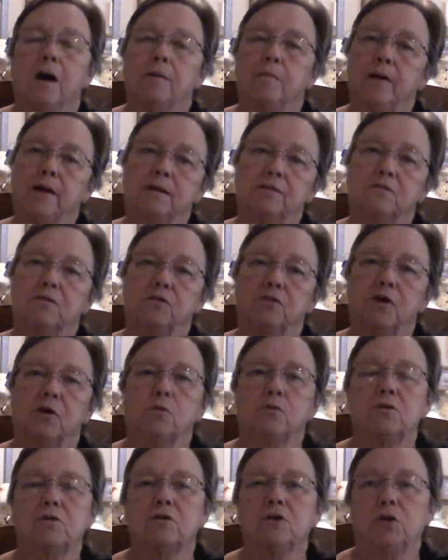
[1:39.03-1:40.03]
But to
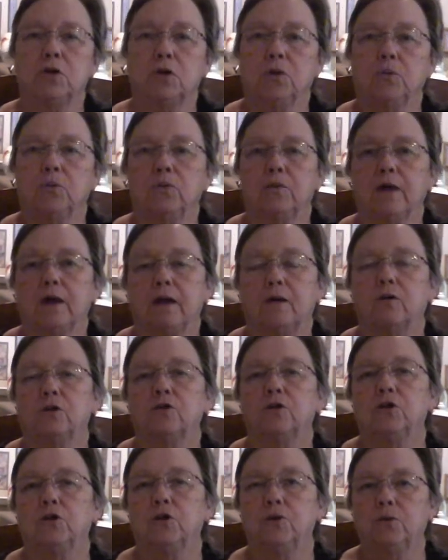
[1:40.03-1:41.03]
those of you that
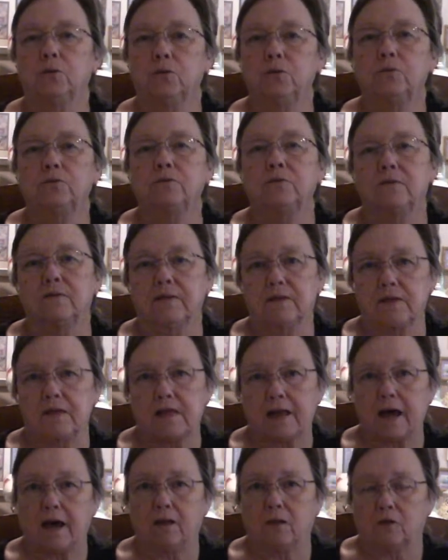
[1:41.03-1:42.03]
are new to
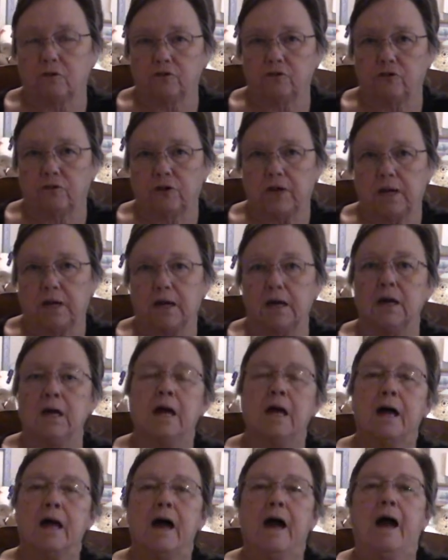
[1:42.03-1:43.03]
this allergy
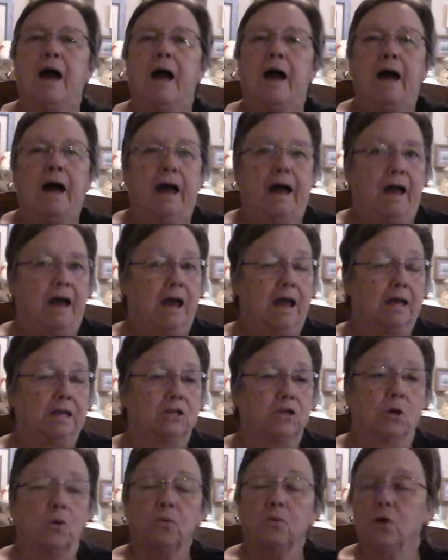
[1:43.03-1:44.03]

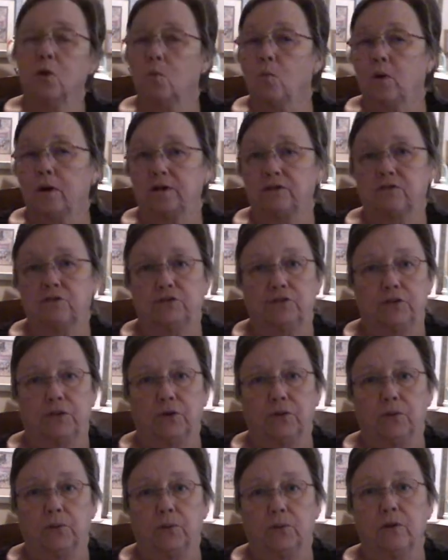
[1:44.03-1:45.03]
and don't know what to
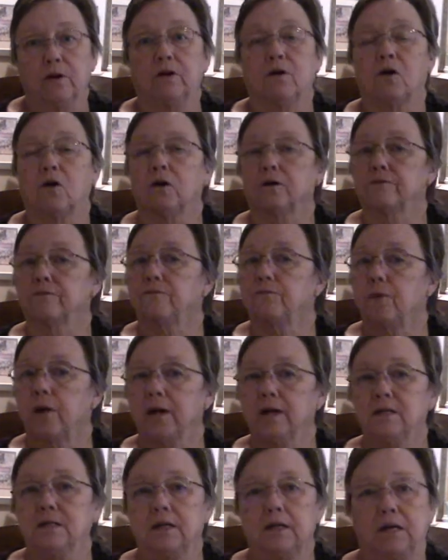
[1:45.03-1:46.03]
do, are
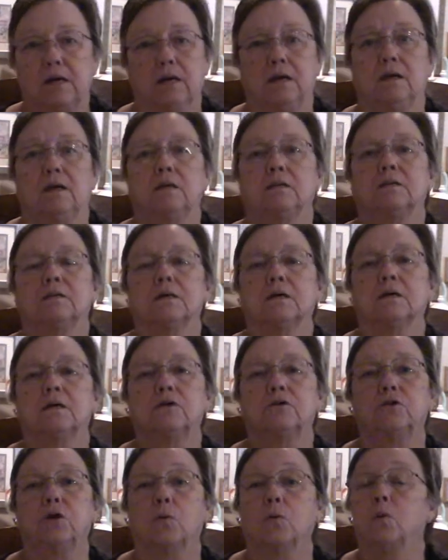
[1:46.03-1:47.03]
afraid to eat,
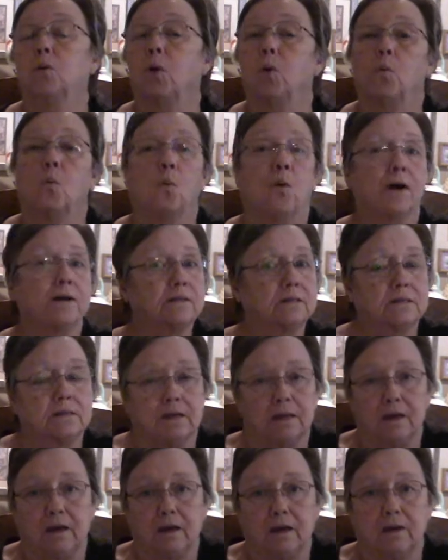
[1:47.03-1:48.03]
don't know what
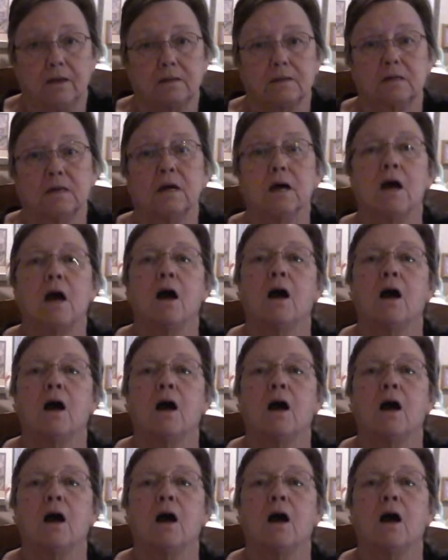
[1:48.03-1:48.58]
to eat,